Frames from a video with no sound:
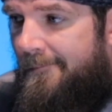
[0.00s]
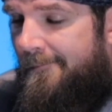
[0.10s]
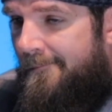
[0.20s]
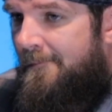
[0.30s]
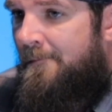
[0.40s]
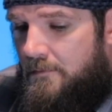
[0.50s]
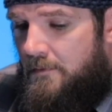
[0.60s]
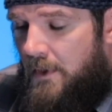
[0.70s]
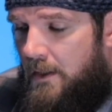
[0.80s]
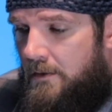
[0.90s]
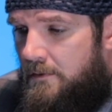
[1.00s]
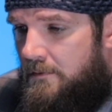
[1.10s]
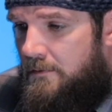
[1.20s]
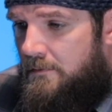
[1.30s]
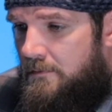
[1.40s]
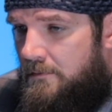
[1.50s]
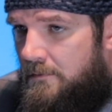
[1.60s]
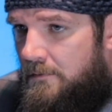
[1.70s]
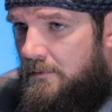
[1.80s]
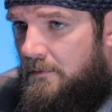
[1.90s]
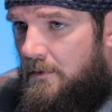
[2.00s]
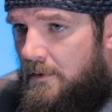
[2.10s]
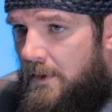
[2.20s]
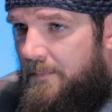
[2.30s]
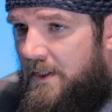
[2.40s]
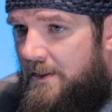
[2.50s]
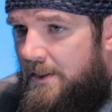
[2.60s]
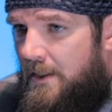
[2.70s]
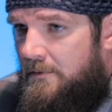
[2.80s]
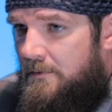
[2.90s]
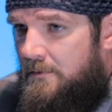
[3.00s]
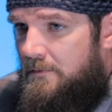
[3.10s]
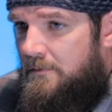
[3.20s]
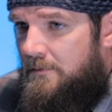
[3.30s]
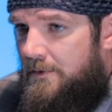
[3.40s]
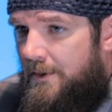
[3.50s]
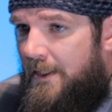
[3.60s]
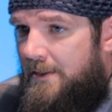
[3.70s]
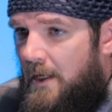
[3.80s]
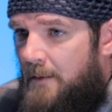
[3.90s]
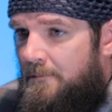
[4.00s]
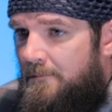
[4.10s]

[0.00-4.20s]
Mm-hmm. And that being said, till next time,